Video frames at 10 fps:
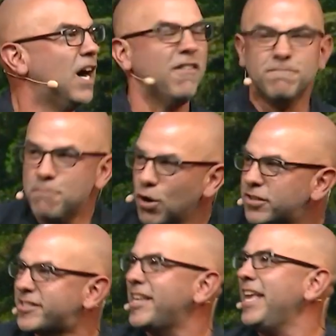of
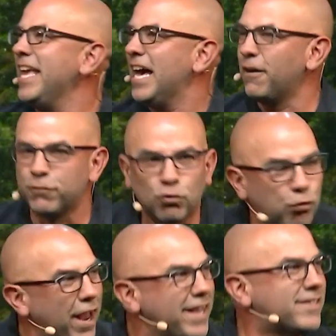mercy, of
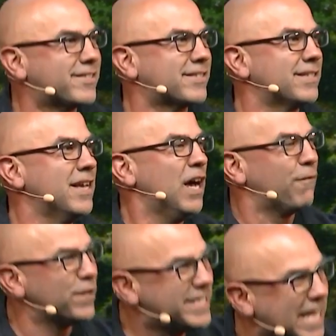grace,
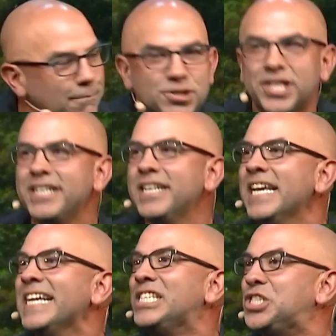of redemption
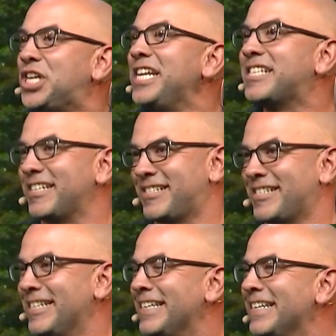is
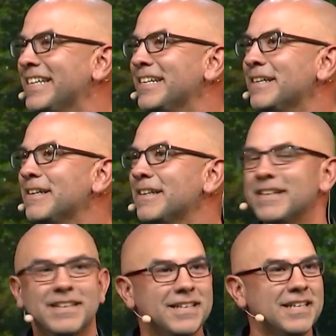Jesus.
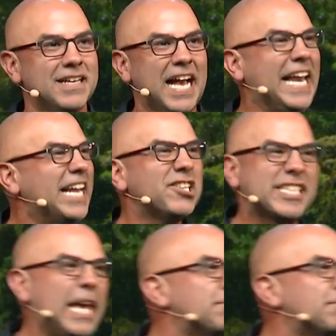And he just